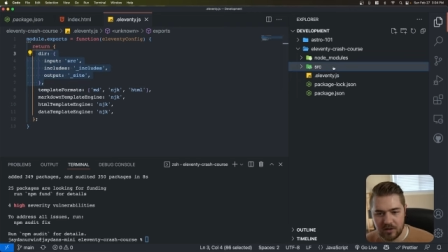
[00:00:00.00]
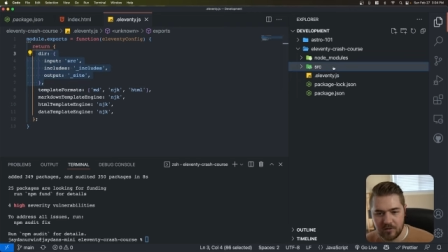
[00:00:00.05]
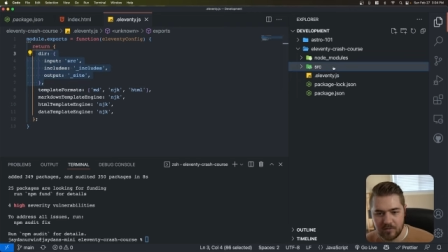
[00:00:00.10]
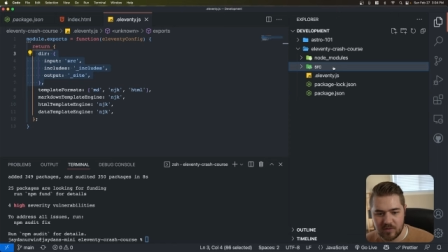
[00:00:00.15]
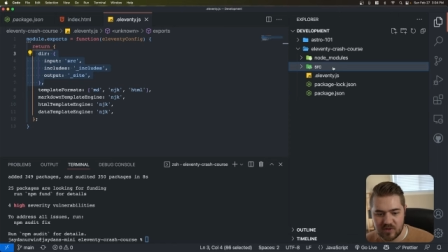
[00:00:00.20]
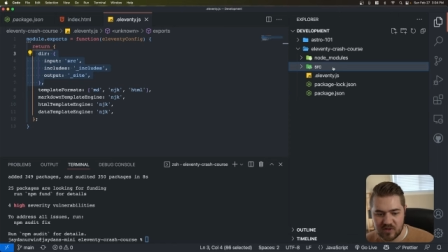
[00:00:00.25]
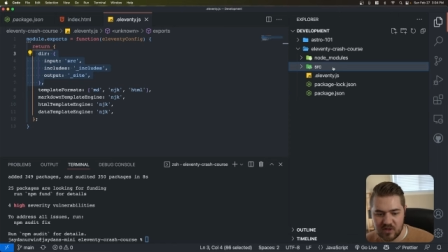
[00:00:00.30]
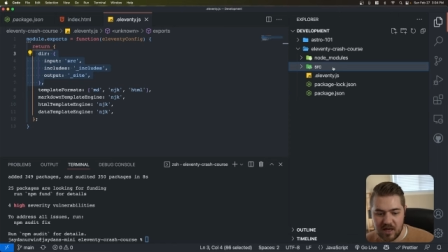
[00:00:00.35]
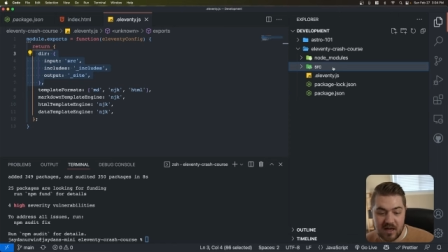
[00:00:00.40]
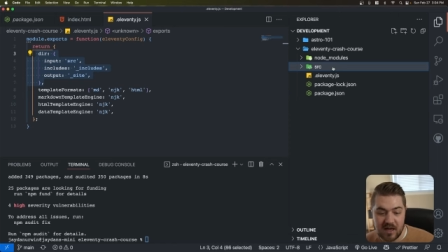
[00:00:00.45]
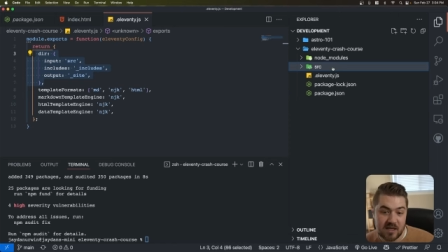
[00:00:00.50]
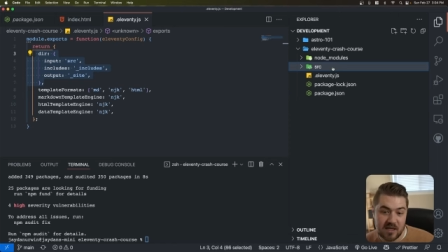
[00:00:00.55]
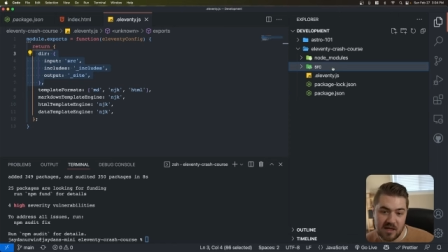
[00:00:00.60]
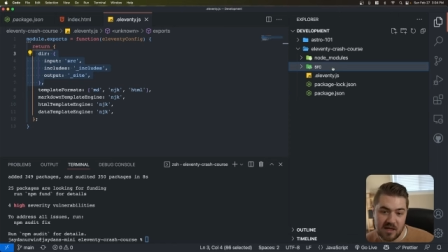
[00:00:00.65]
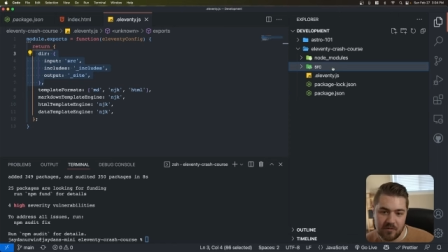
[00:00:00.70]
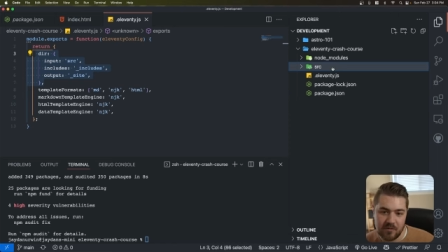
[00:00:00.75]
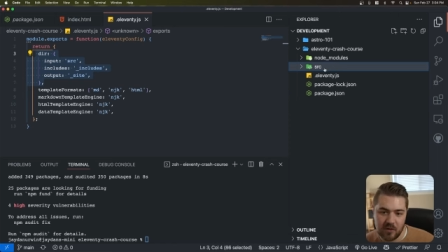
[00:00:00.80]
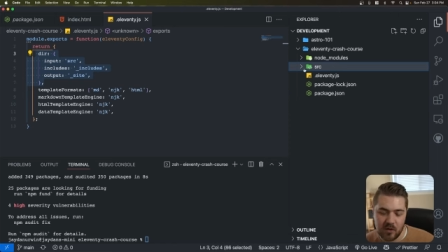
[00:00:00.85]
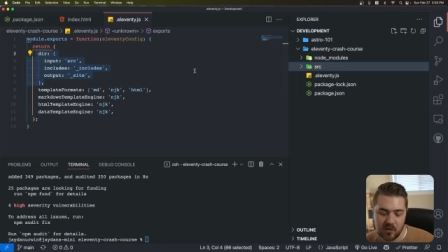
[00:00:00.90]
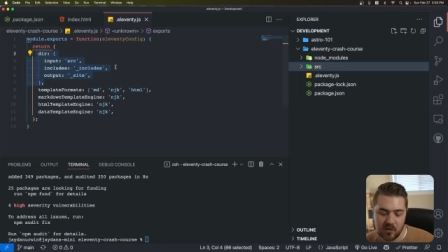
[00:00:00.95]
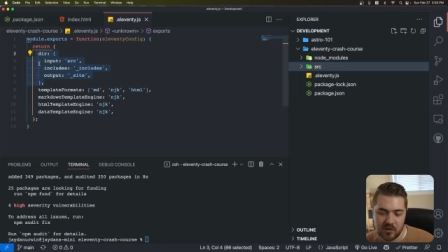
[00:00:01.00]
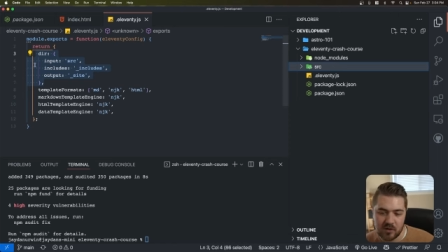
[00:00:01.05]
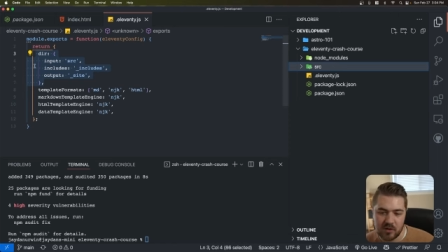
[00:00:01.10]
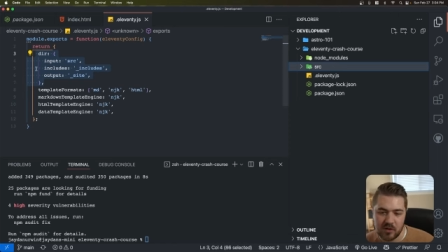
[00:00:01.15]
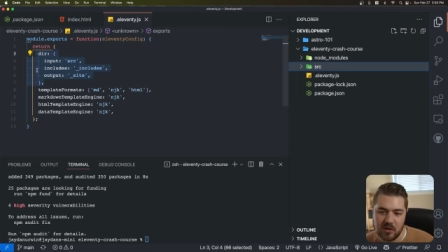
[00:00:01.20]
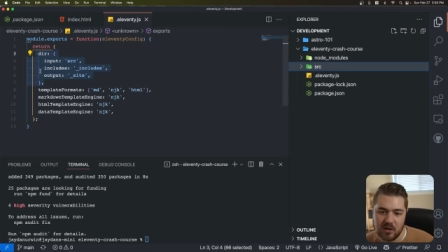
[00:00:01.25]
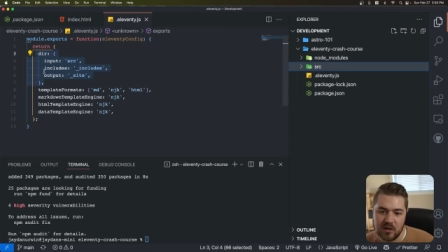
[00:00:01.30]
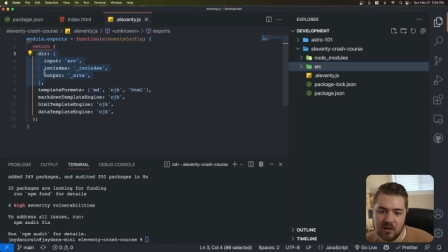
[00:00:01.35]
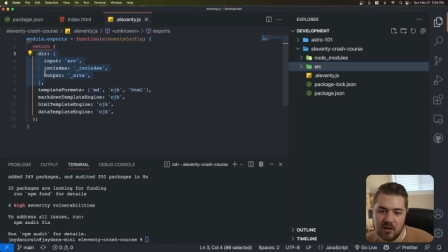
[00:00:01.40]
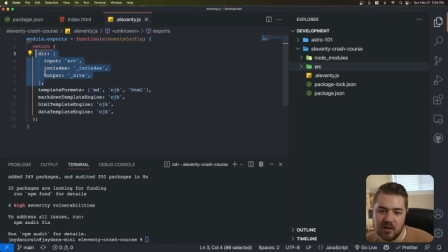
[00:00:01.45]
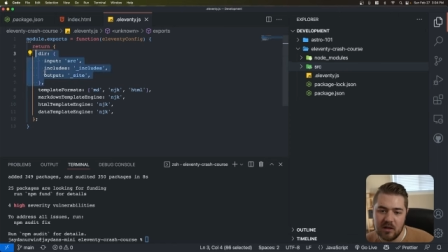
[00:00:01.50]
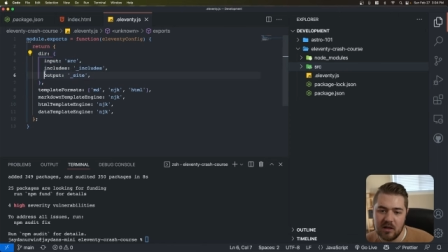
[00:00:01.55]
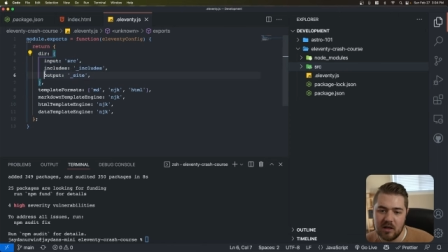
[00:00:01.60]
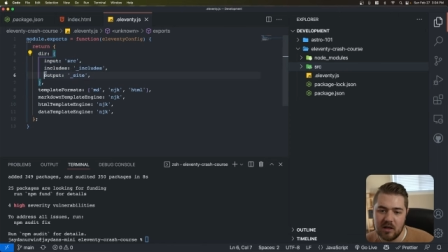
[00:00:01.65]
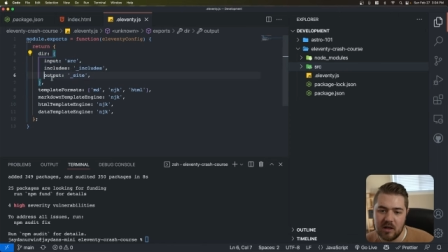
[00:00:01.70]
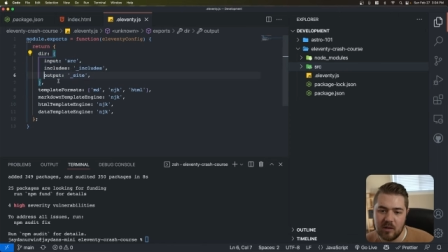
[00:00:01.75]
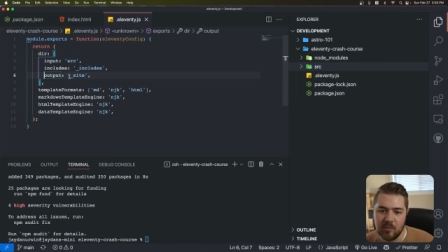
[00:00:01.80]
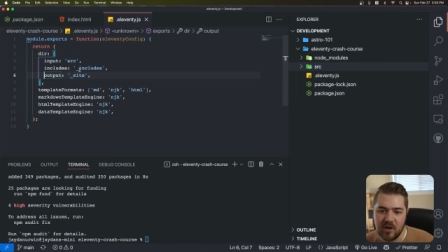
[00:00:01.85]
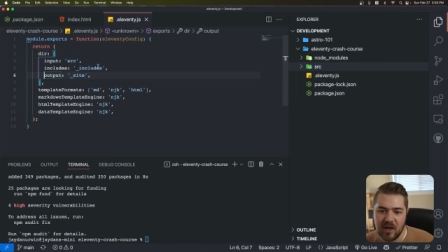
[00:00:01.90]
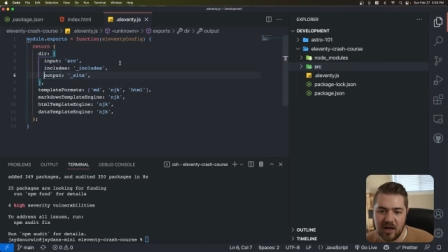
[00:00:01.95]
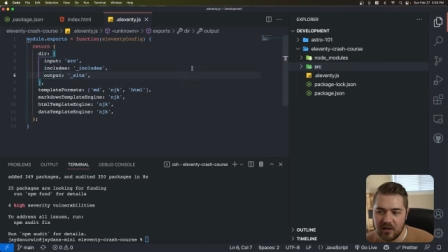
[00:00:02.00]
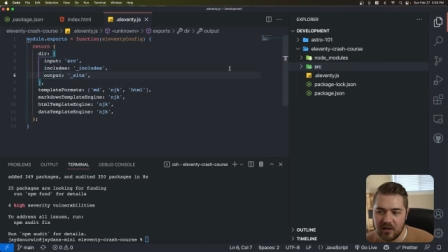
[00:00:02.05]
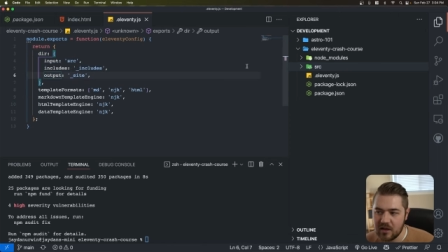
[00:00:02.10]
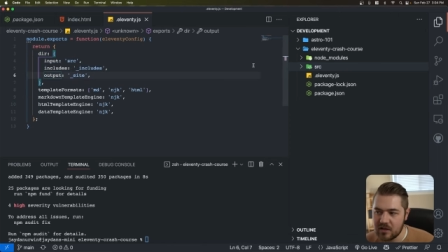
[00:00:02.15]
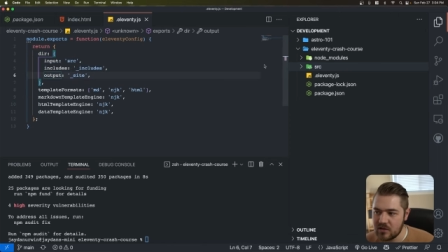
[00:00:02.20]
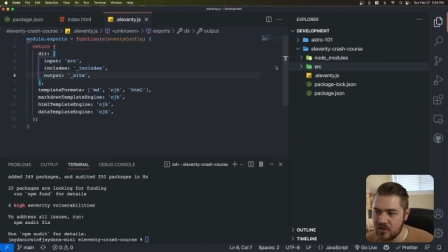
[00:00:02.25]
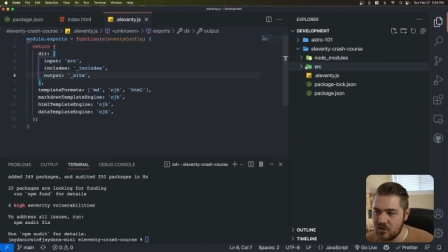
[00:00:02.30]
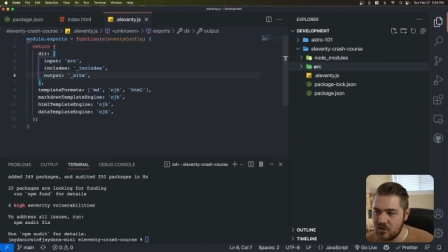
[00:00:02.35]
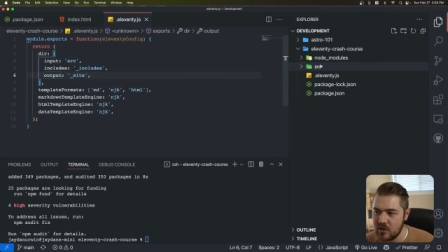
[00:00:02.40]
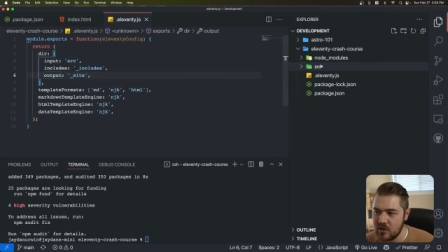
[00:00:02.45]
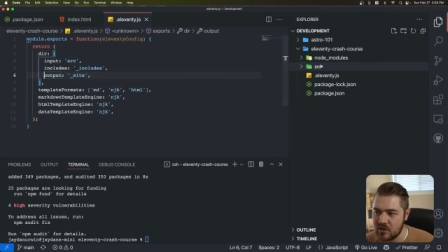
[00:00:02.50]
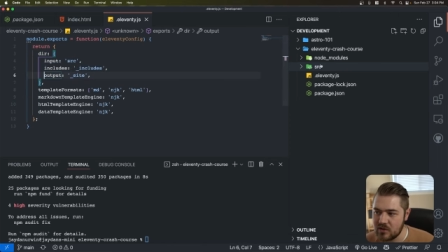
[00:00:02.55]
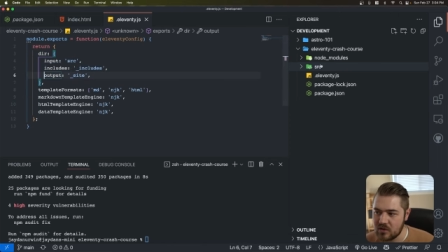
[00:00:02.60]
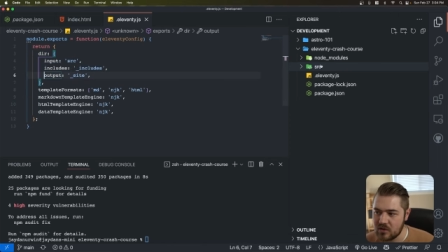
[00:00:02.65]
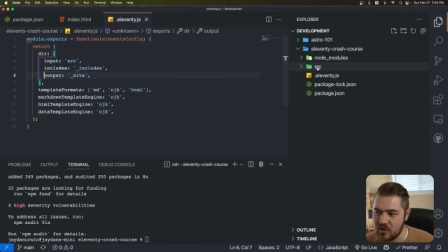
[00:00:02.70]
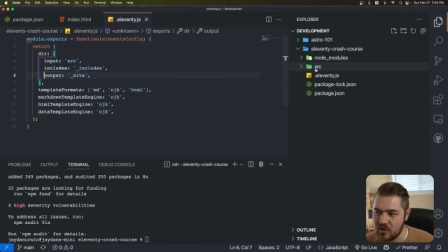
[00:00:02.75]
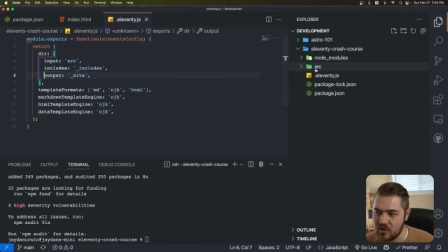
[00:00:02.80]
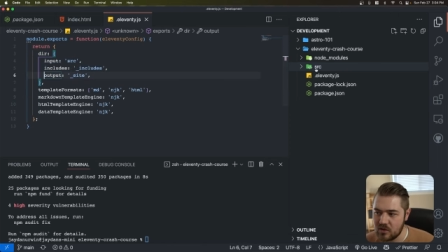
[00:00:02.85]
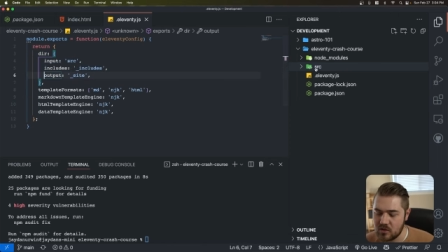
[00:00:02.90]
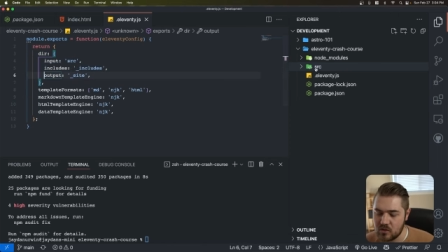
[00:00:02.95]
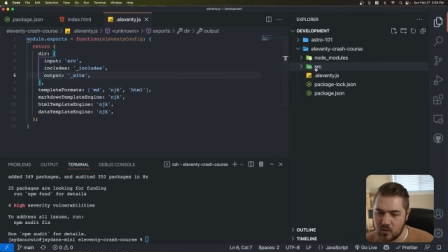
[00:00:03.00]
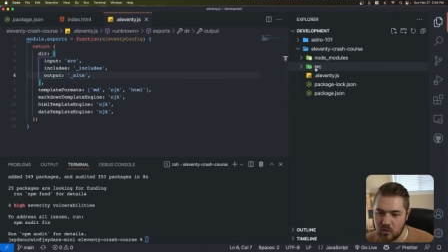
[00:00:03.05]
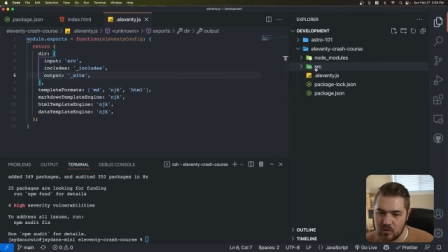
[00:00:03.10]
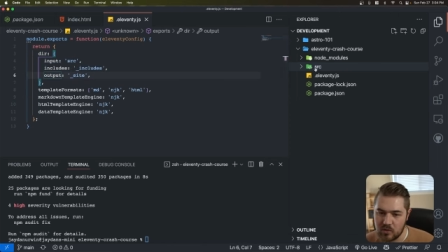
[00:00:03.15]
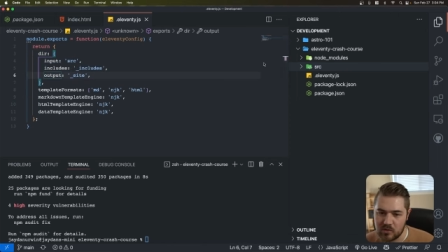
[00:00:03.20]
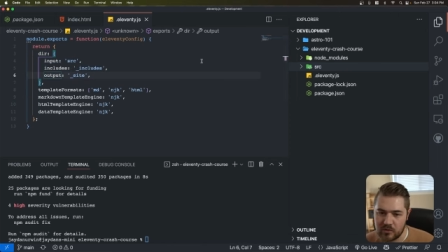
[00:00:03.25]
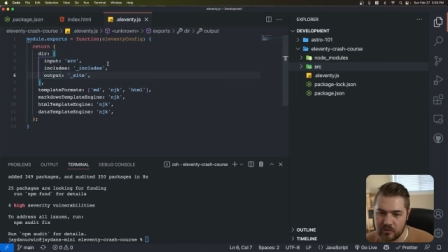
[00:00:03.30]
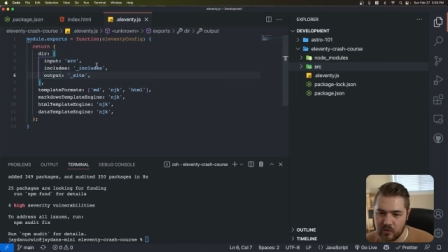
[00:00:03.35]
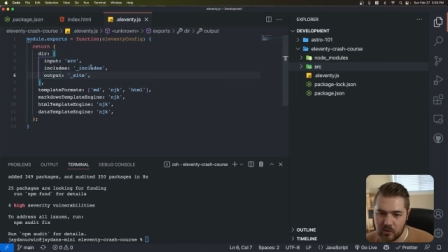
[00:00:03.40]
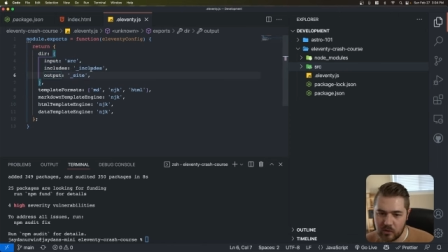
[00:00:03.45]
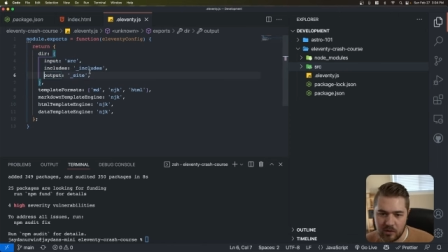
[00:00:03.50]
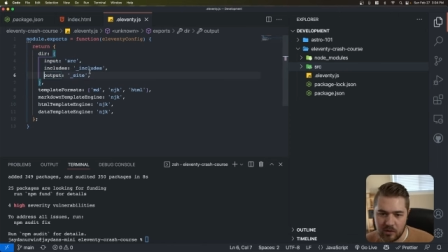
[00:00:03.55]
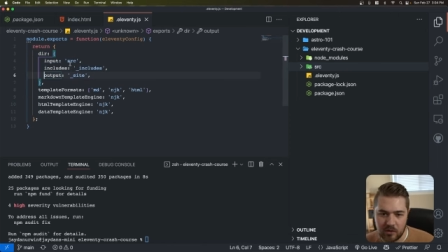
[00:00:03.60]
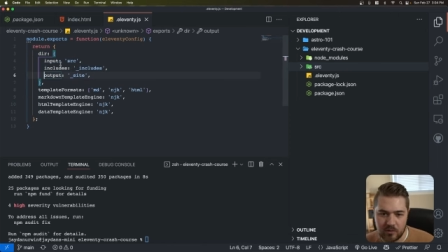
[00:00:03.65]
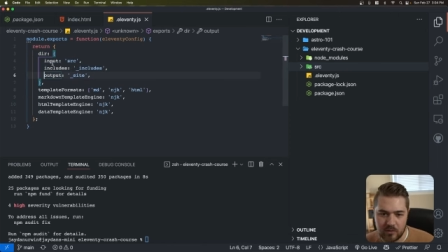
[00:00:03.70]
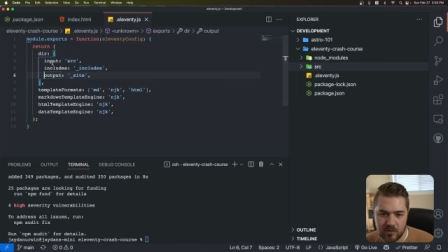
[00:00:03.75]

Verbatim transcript: site default, um, but I like to do this source folder.